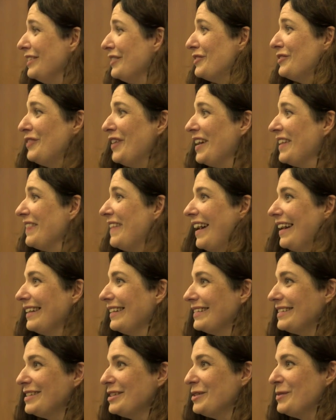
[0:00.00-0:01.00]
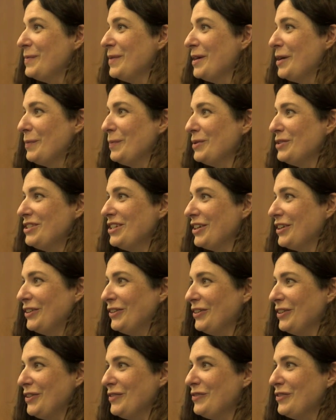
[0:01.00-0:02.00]
find that to be a
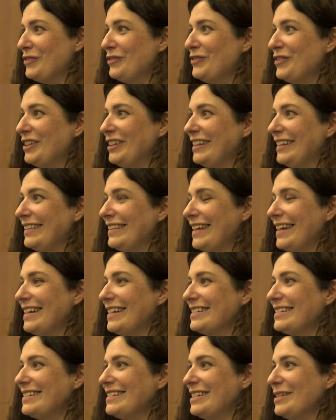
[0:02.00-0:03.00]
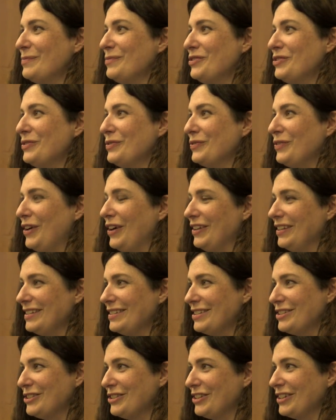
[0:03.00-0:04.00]
particularly fulfilling thing. It seemed to fall
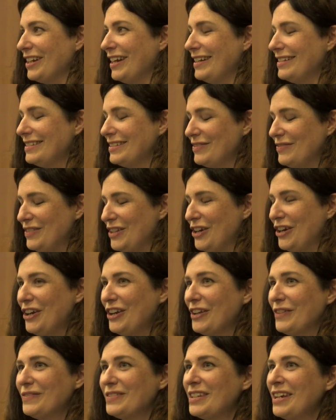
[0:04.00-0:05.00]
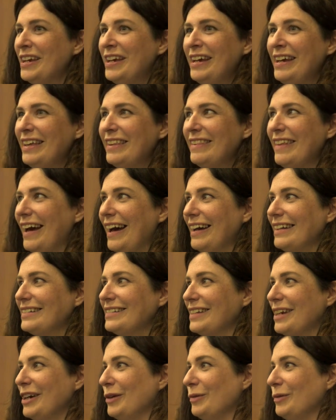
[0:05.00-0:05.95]
into certain kinds of narratives that